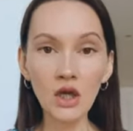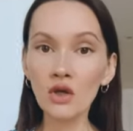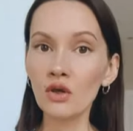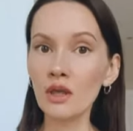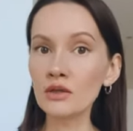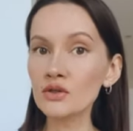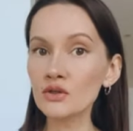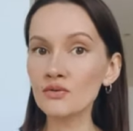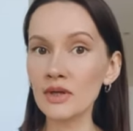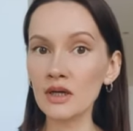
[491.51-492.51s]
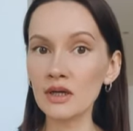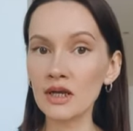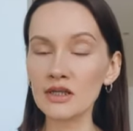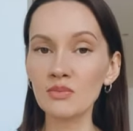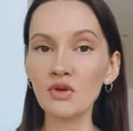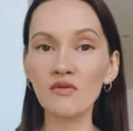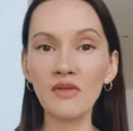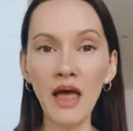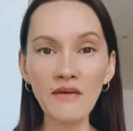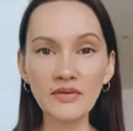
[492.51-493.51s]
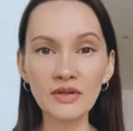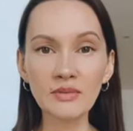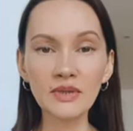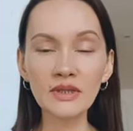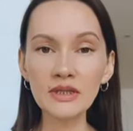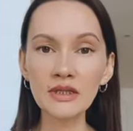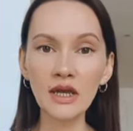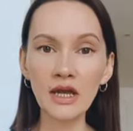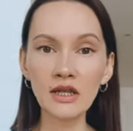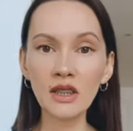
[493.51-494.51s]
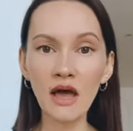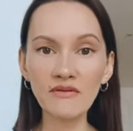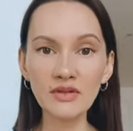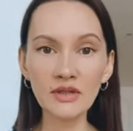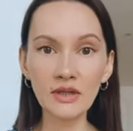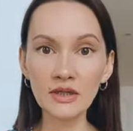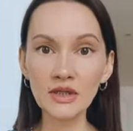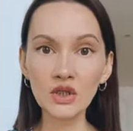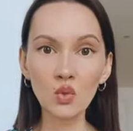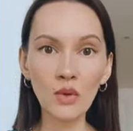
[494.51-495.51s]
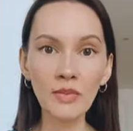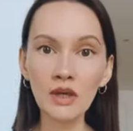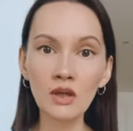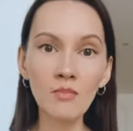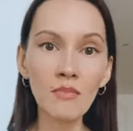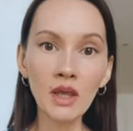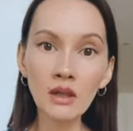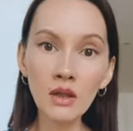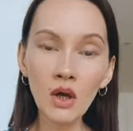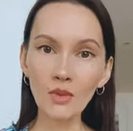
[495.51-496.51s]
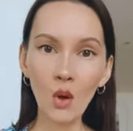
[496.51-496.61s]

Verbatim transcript: You can also recognize a bit of lavender, but this is a kind of lavender that is swimming in milk,